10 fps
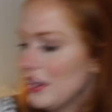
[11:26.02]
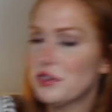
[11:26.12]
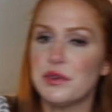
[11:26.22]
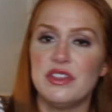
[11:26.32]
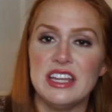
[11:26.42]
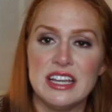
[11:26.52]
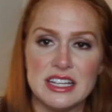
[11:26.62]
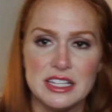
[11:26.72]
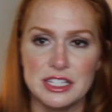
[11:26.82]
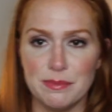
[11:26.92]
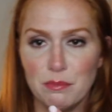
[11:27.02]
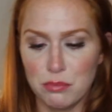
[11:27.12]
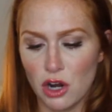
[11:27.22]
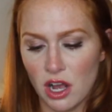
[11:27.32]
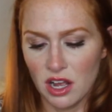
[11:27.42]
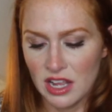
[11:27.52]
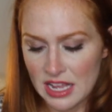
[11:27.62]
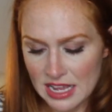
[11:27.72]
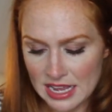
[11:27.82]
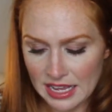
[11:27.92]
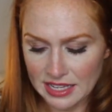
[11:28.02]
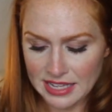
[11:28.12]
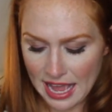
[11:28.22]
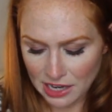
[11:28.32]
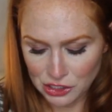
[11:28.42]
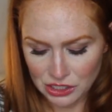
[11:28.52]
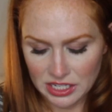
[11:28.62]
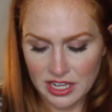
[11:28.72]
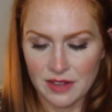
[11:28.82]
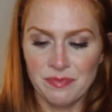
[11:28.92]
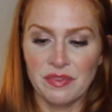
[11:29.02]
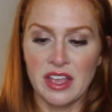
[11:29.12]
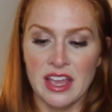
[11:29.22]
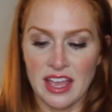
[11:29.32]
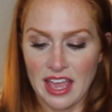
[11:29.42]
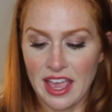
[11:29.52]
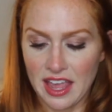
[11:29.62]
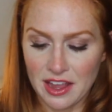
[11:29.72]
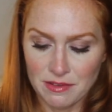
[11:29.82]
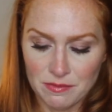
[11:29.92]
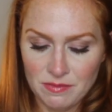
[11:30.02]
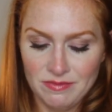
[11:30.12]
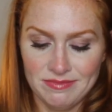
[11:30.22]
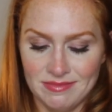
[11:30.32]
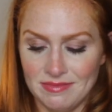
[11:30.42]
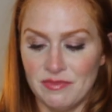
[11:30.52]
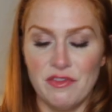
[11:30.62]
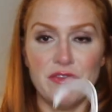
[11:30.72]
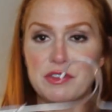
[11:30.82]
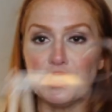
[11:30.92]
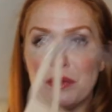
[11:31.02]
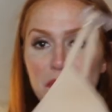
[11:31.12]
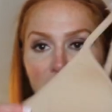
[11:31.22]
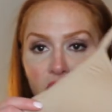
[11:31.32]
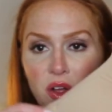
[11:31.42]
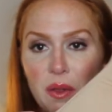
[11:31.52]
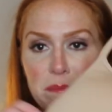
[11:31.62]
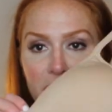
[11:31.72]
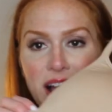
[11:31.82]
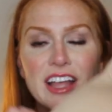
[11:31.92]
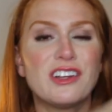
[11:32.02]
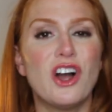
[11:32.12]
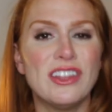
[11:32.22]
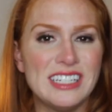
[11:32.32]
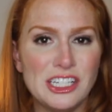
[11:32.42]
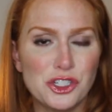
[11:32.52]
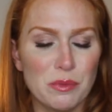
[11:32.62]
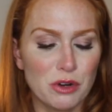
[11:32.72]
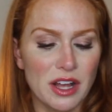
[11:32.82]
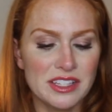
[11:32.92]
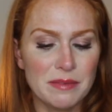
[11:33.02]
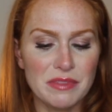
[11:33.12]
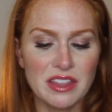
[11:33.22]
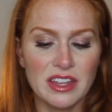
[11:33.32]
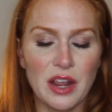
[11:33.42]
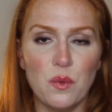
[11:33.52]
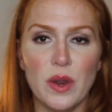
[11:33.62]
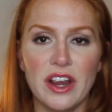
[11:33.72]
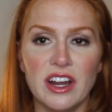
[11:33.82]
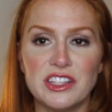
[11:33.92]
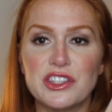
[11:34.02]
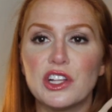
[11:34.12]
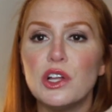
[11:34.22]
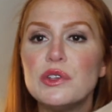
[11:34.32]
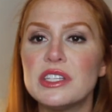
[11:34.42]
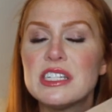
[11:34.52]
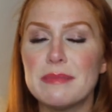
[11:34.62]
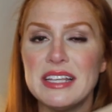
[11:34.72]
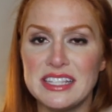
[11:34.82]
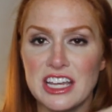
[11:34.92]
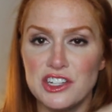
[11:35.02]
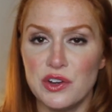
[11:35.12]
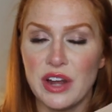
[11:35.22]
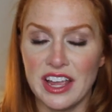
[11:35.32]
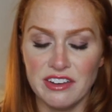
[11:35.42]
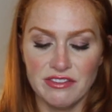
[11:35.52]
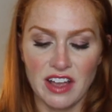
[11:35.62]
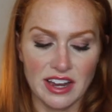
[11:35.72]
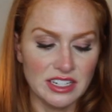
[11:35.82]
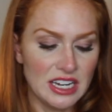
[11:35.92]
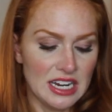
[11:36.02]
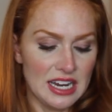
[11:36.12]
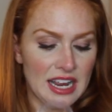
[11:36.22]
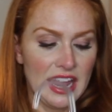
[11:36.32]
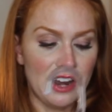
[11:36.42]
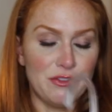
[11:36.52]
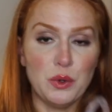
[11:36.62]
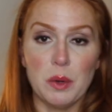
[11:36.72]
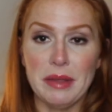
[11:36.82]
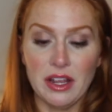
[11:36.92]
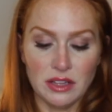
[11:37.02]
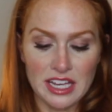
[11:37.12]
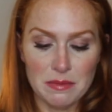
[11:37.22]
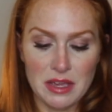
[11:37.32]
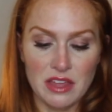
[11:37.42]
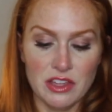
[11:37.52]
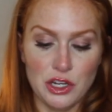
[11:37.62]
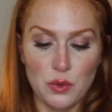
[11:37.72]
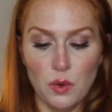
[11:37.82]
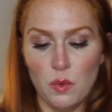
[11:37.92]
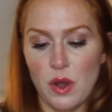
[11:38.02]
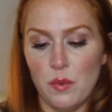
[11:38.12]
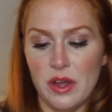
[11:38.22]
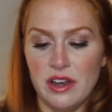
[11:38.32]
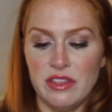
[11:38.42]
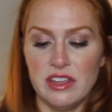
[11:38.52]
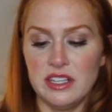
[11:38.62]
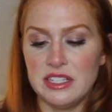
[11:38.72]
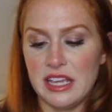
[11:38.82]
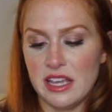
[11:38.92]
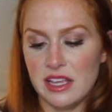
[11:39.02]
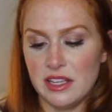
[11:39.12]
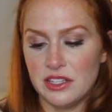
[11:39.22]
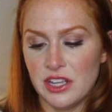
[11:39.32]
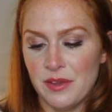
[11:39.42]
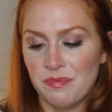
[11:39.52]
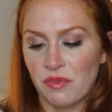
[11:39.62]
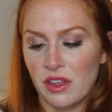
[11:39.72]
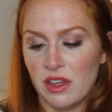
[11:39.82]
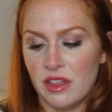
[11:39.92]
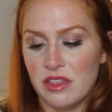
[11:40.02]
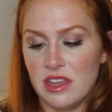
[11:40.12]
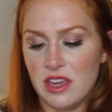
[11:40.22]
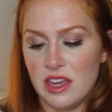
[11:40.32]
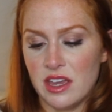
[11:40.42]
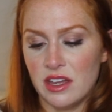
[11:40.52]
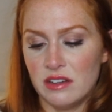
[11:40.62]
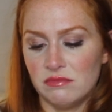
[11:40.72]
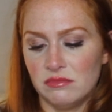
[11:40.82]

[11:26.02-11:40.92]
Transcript: right, so this bra is actually a small, I call it a t-shirt bra. It's something that I wear. It's the closest to my skin tone I could find. And if you are pale like me, then you will want one. This is the,